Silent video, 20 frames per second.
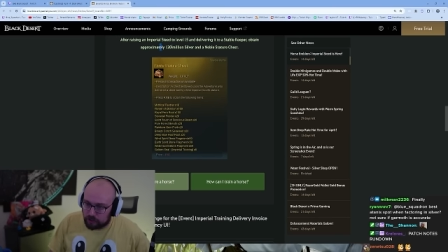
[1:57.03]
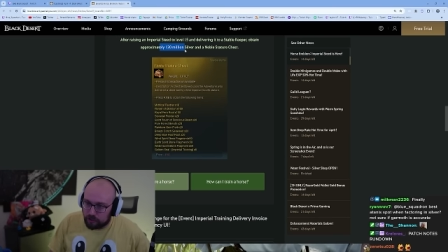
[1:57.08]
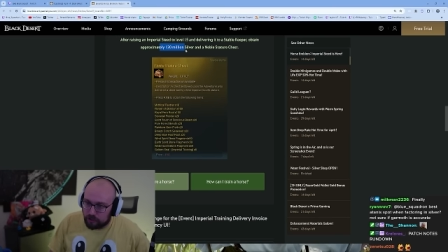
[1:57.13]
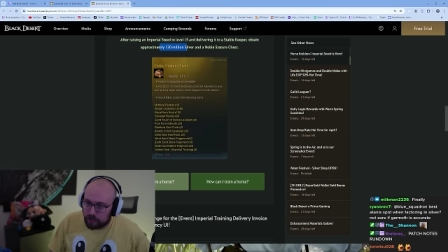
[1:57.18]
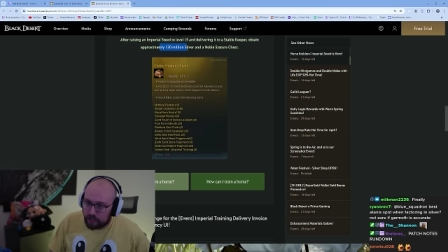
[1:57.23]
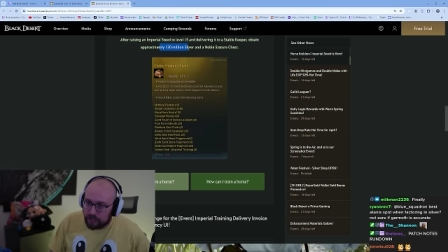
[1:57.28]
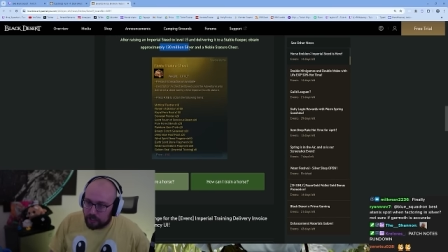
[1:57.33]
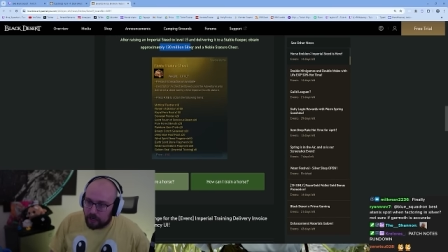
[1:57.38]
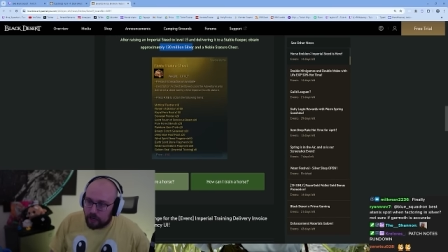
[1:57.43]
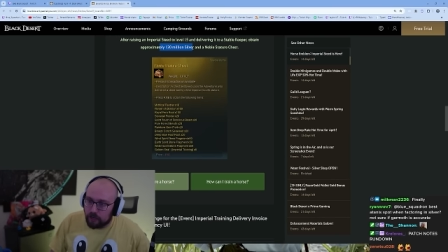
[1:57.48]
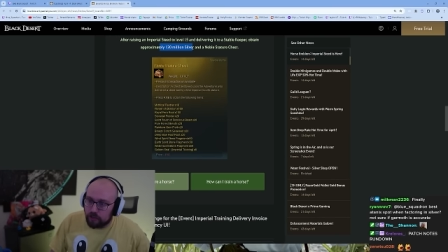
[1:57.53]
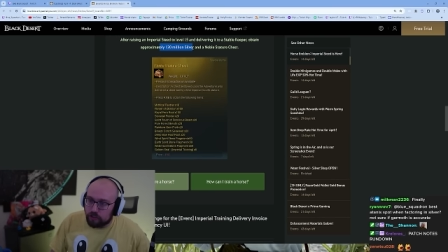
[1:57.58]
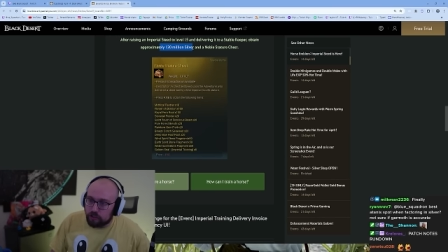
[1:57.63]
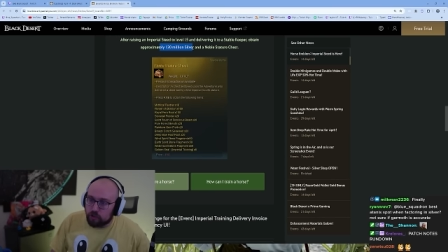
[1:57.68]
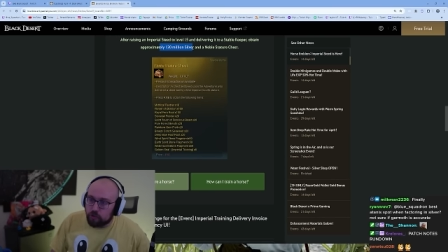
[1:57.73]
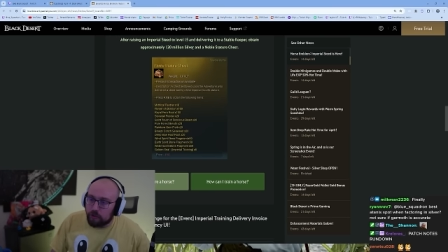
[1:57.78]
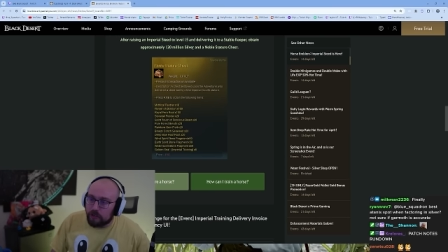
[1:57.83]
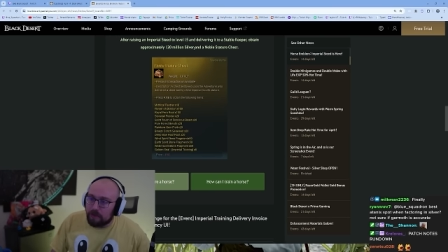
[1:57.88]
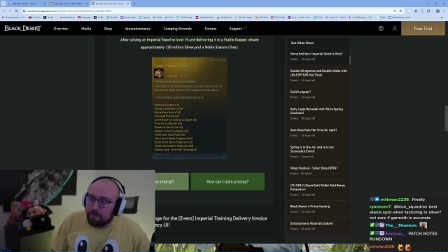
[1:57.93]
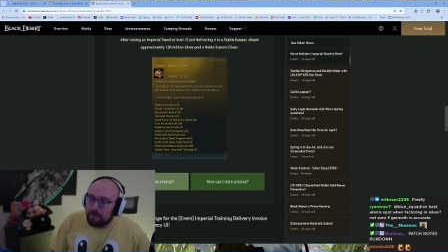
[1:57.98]
So you're gonna get one hundred
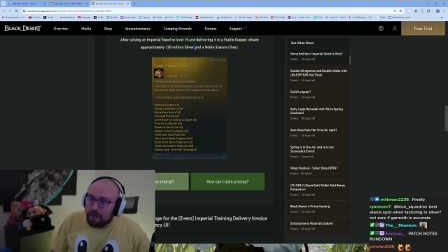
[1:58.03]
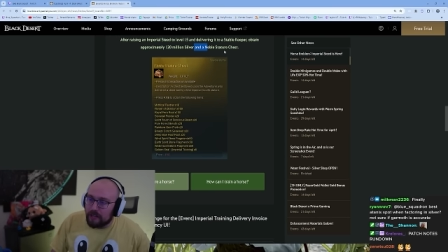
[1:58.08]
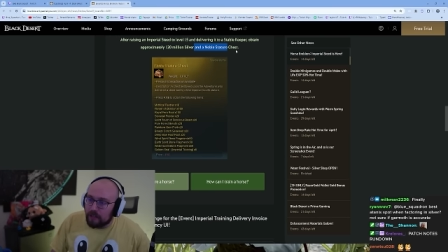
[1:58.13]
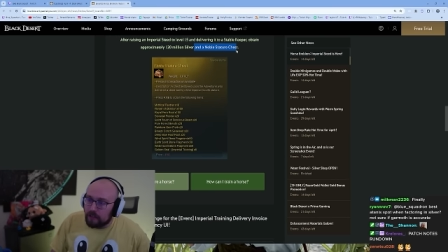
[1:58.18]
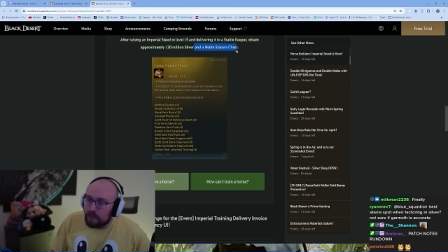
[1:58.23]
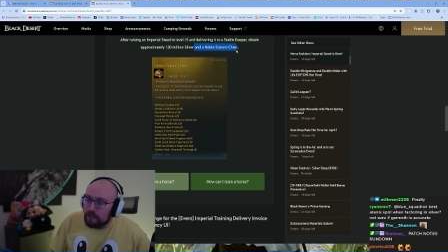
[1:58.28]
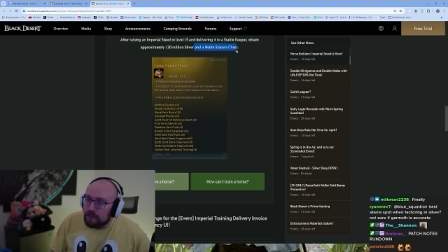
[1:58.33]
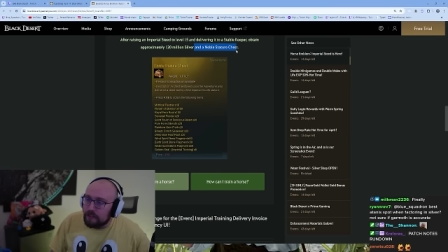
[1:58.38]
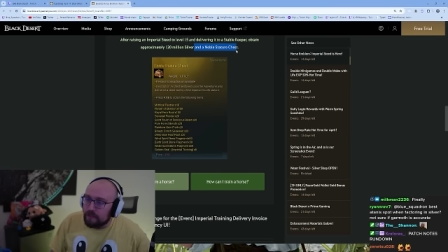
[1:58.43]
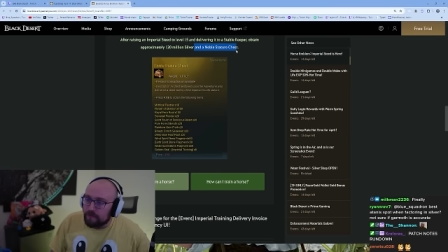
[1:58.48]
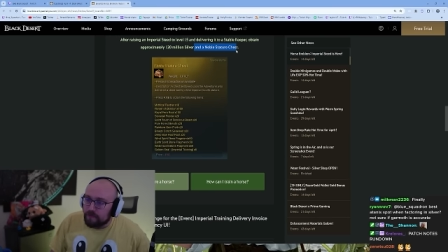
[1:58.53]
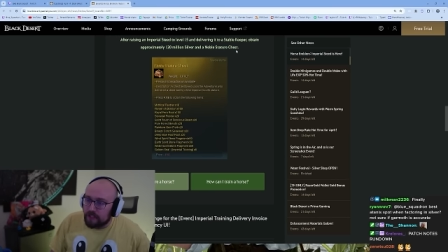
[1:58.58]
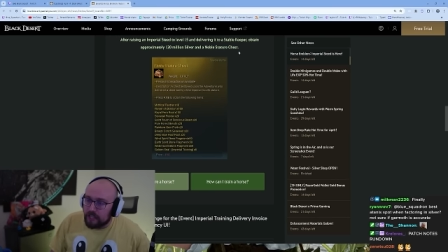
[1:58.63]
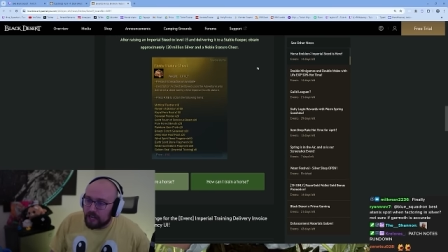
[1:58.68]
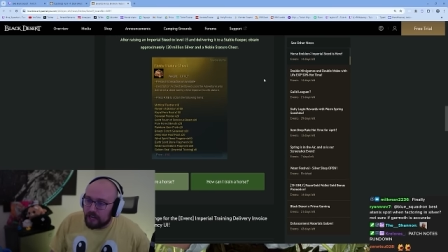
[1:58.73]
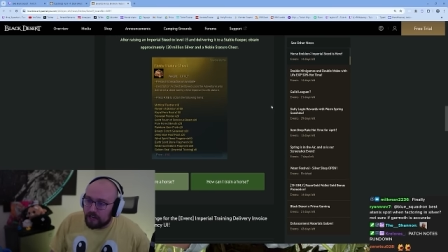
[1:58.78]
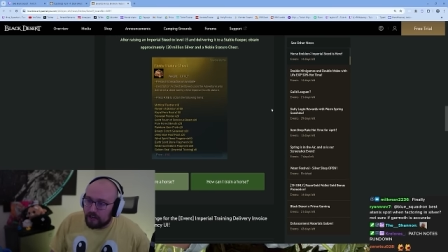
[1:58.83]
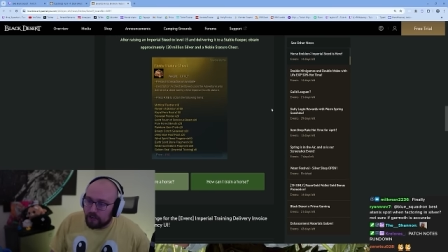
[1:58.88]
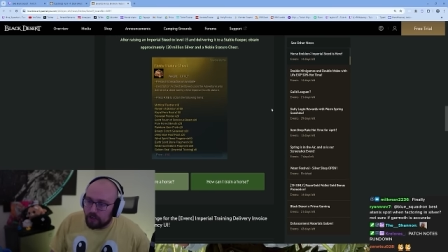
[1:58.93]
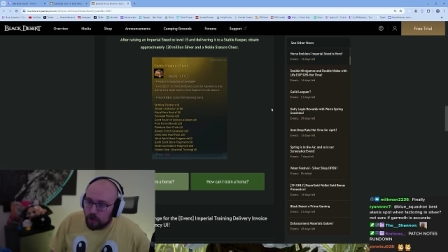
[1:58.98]
twenty mil
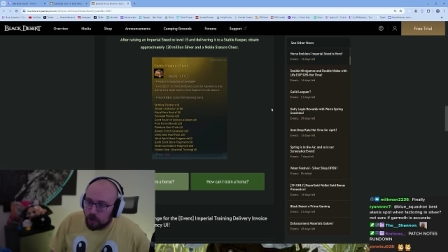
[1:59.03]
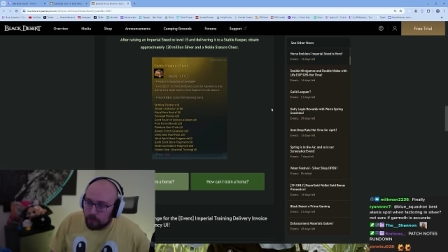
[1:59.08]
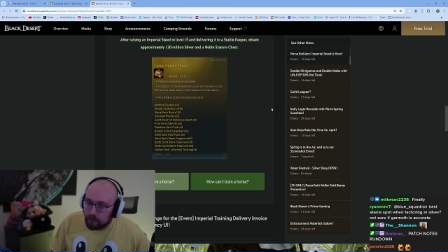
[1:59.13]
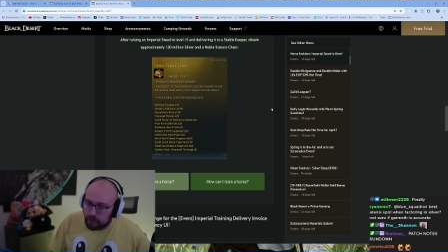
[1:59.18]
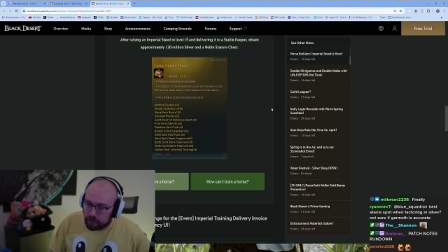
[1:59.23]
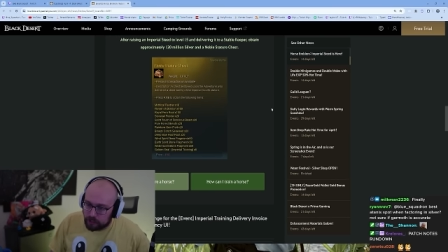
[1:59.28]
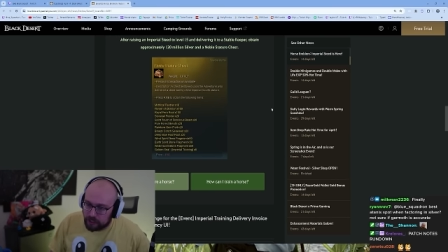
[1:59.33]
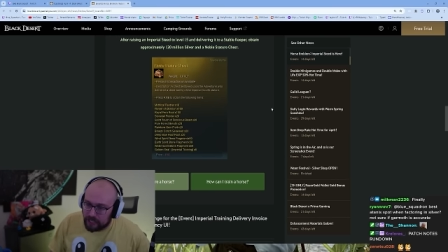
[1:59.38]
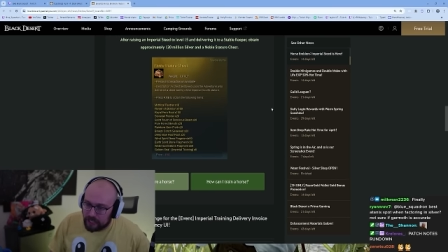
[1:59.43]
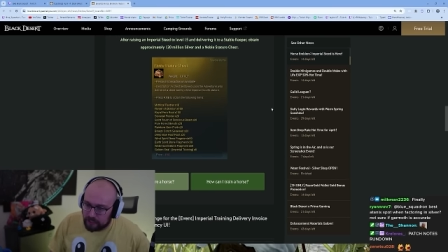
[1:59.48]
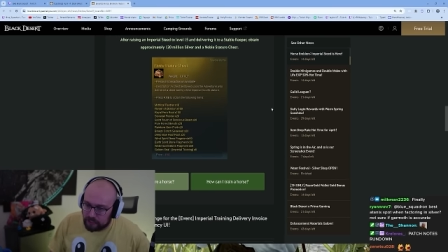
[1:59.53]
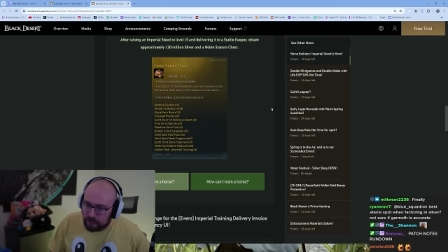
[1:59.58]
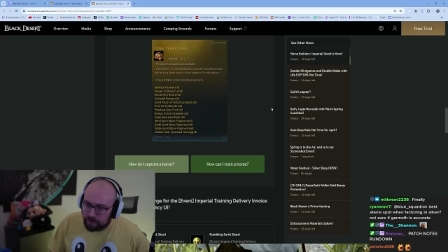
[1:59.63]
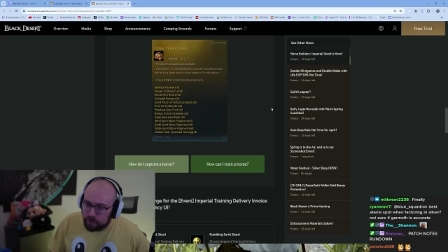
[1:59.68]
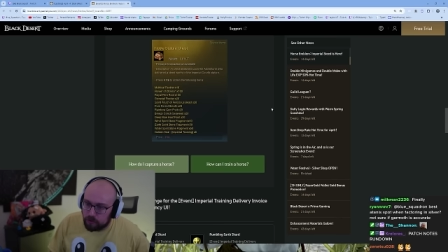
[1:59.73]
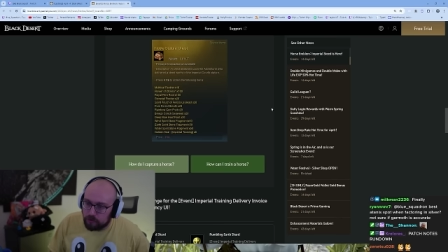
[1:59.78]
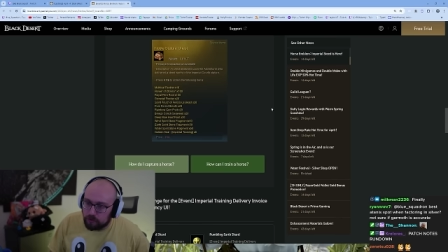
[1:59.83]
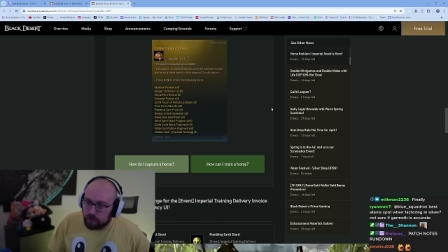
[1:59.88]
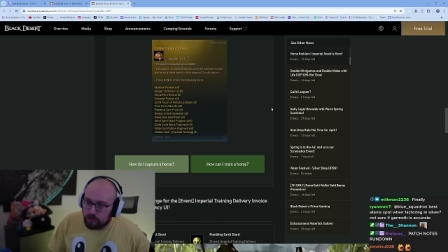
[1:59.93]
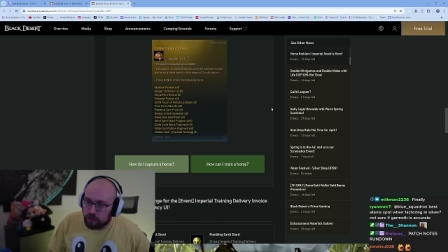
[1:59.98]
and a noble chest if
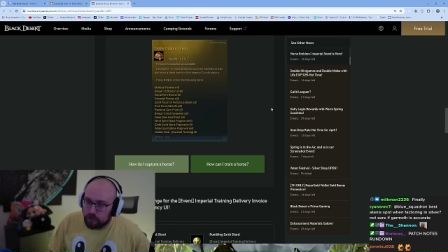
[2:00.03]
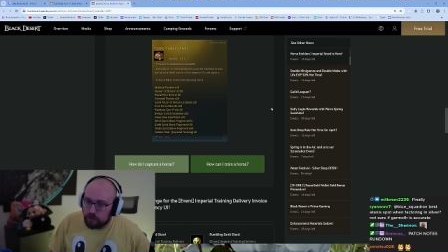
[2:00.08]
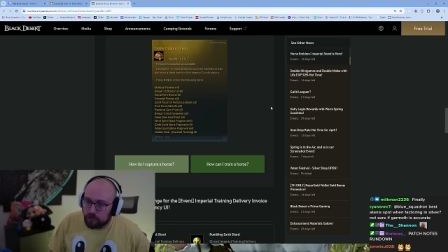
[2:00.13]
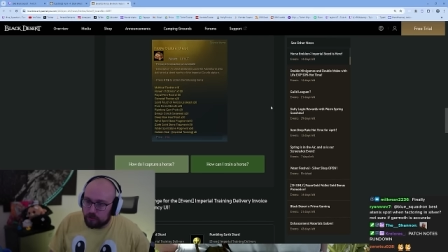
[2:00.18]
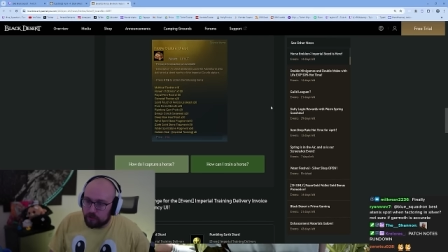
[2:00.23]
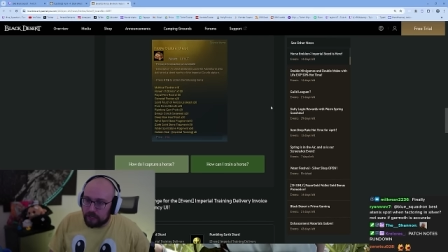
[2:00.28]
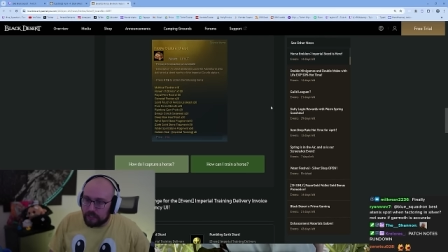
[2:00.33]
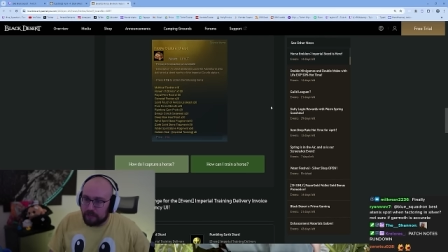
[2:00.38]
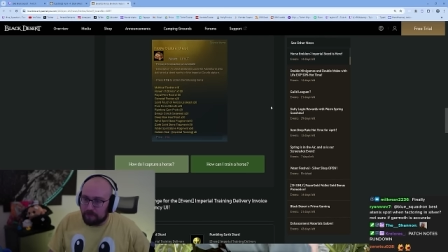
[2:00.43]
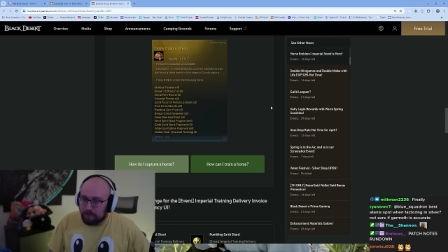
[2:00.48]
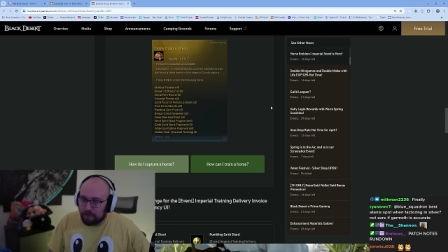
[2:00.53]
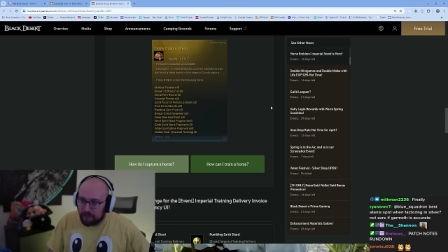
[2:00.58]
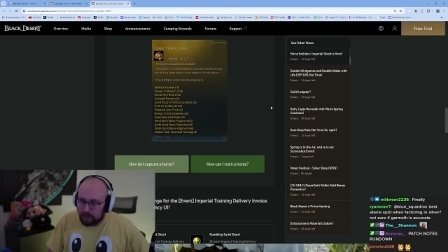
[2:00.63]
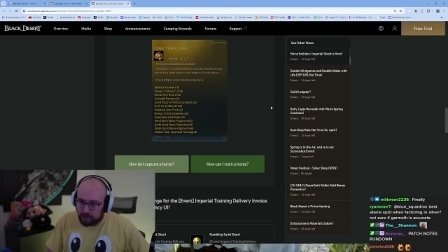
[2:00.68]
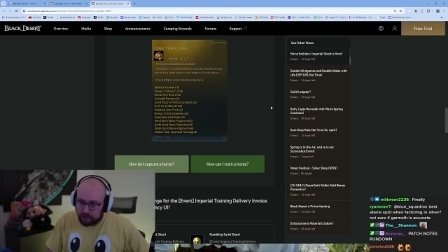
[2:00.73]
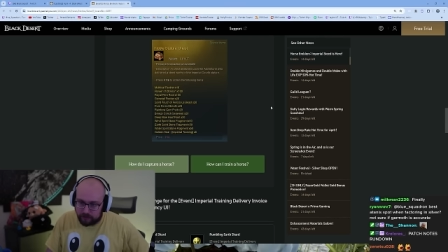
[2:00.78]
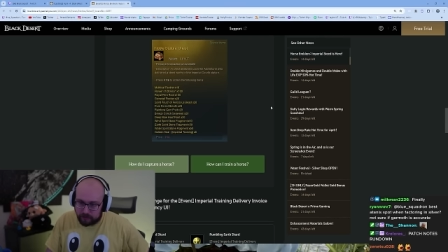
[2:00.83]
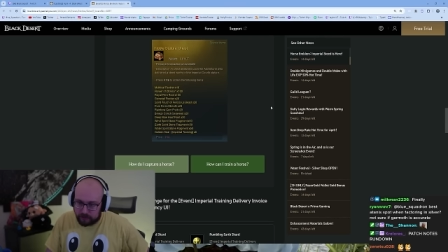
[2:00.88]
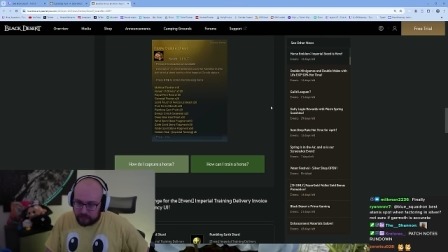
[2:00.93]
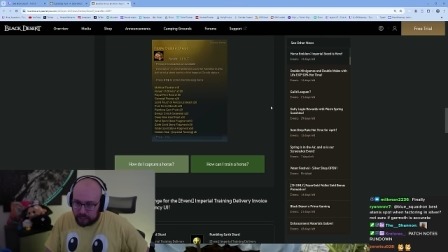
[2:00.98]
you do an
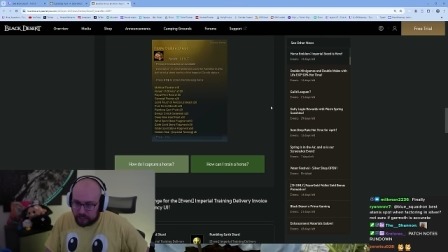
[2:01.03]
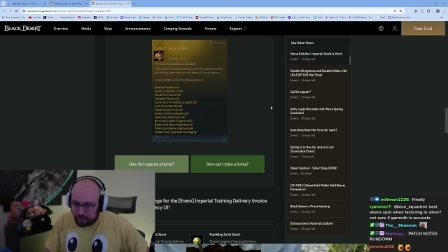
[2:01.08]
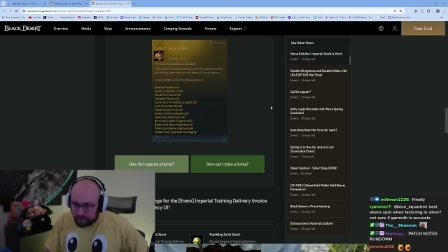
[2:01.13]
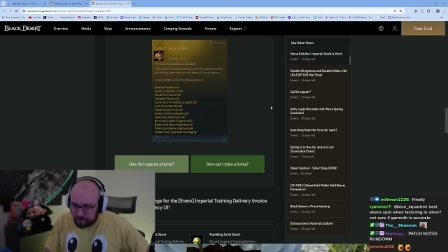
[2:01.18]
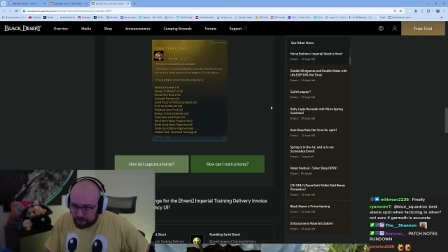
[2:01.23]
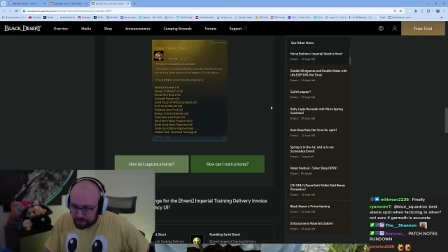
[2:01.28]
Imperial Steed.